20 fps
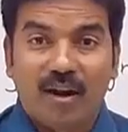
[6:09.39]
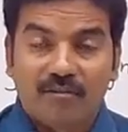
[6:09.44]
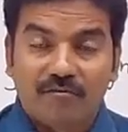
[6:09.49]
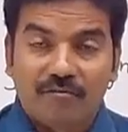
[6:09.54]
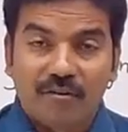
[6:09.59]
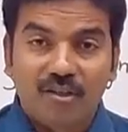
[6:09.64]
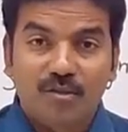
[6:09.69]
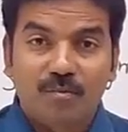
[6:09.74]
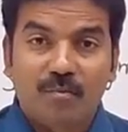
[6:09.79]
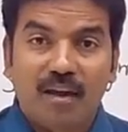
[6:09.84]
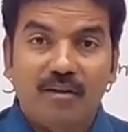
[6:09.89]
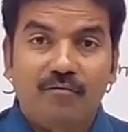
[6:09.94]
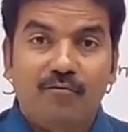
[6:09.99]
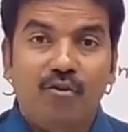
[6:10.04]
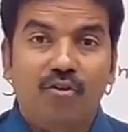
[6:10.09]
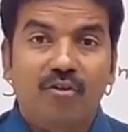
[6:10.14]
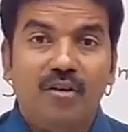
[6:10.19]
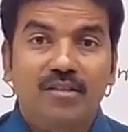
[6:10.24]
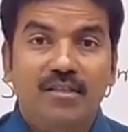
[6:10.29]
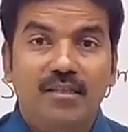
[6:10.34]
So at first
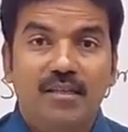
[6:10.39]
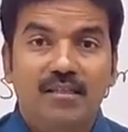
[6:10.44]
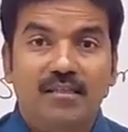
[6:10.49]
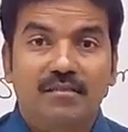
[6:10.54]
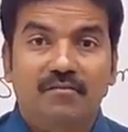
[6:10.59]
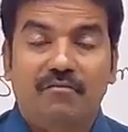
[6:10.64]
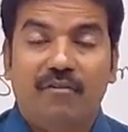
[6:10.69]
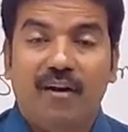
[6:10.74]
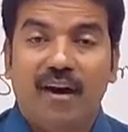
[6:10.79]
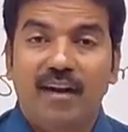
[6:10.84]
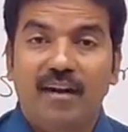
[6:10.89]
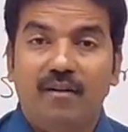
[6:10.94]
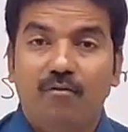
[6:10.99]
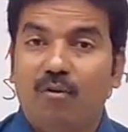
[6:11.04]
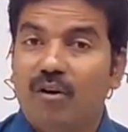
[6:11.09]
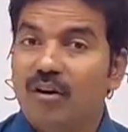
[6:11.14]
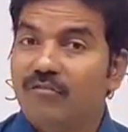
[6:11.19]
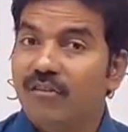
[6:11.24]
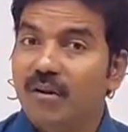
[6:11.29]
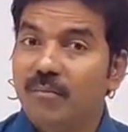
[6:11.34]
my focus is
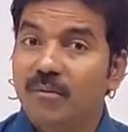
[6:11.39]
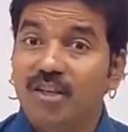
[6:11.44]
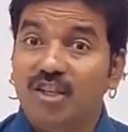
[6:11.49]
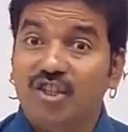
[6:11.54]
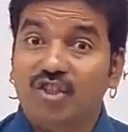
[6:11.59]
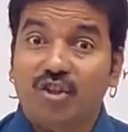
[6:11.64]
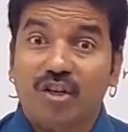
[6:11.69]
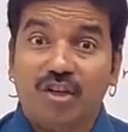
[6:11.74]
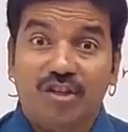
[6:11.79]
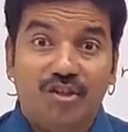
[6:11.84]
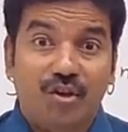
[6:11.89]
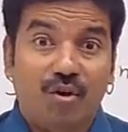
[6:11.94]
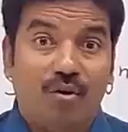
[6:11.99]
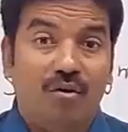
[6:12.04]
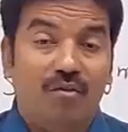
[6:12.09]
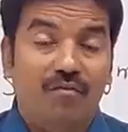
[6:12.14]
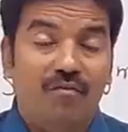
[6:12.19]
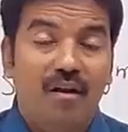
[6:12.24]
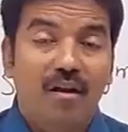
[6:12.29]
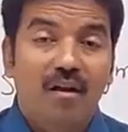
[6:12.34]
find what will be the
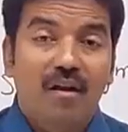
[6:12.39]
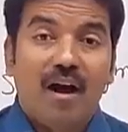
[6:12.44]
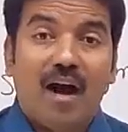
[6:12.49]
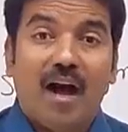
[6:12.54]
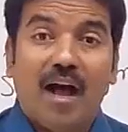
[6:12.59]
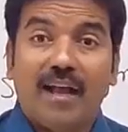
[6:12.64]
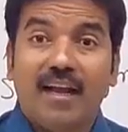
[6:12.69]
structure of